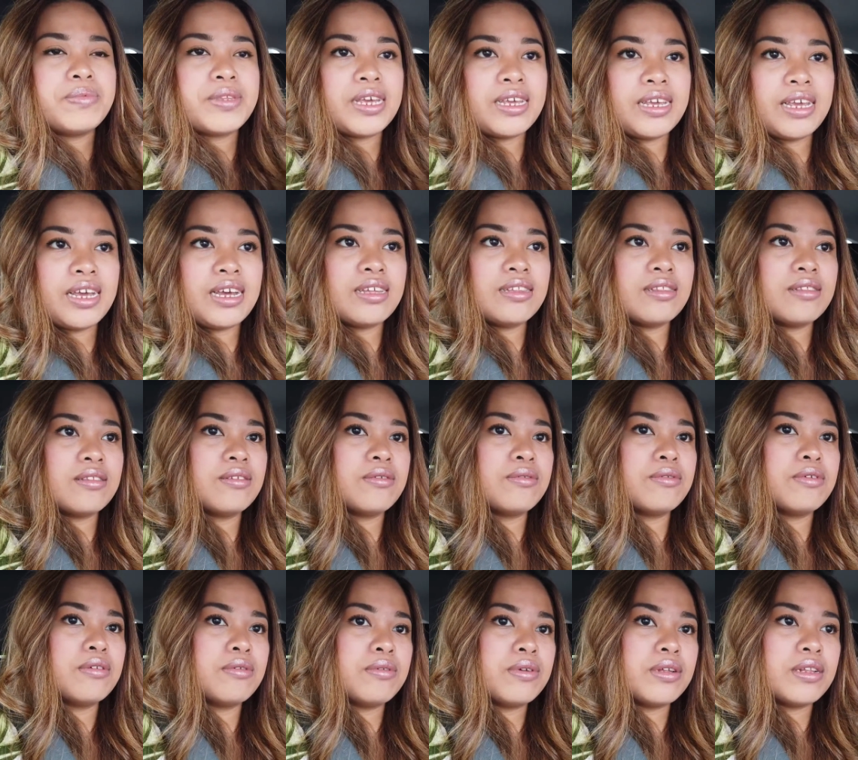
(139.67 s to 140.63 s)
ayan,
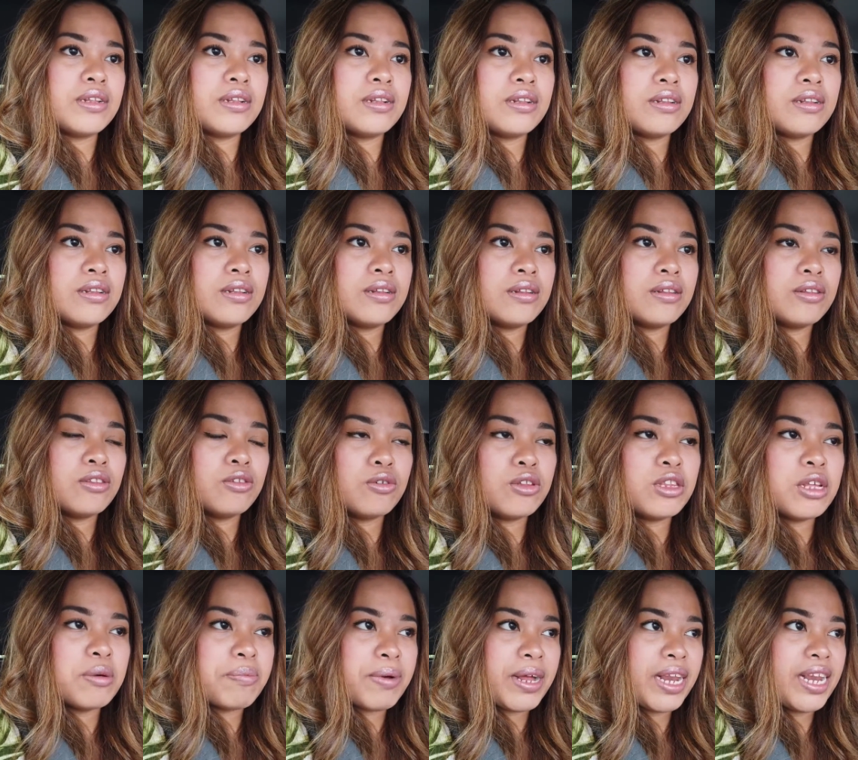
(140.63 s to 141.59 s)
we will do the